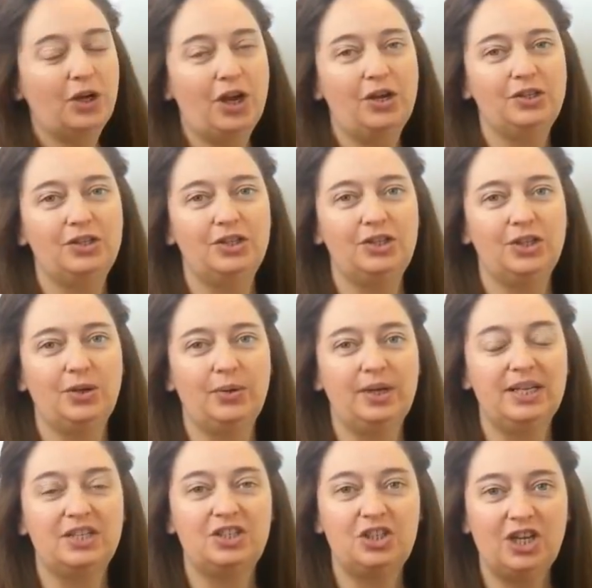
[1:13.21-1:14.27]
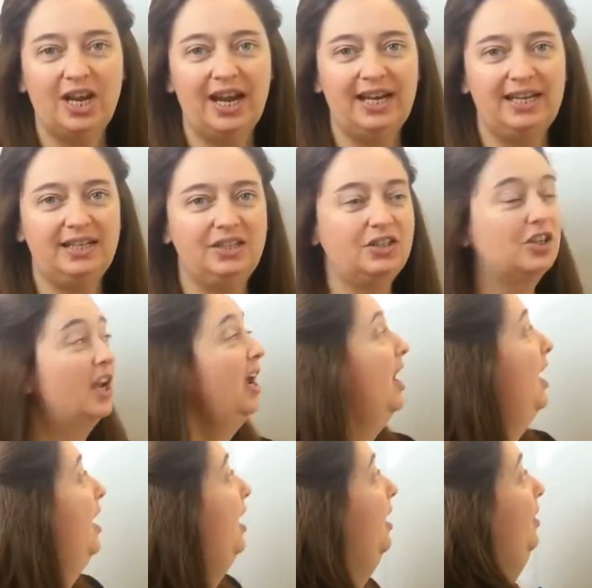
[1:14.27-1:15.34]
we're going to do is change
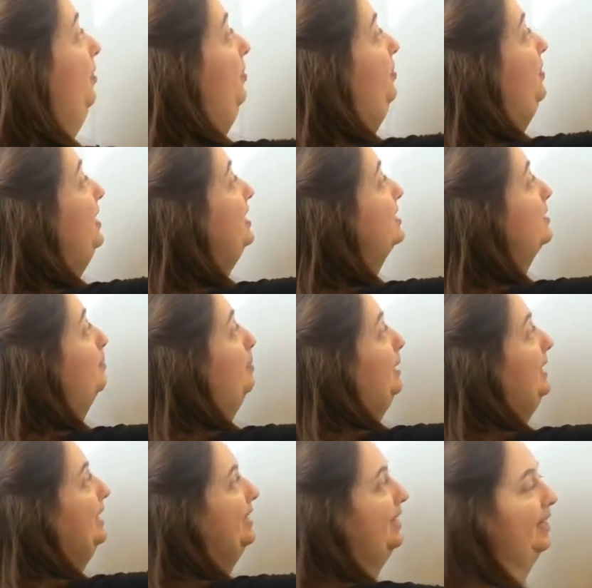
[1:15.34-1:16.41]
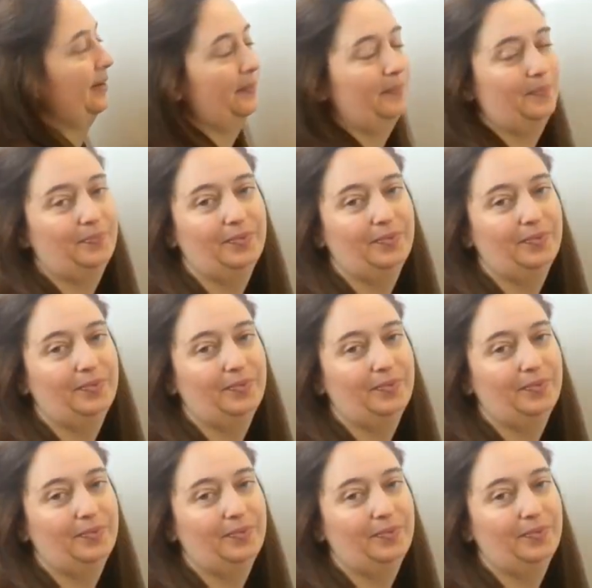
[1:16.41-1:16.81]
this beginning.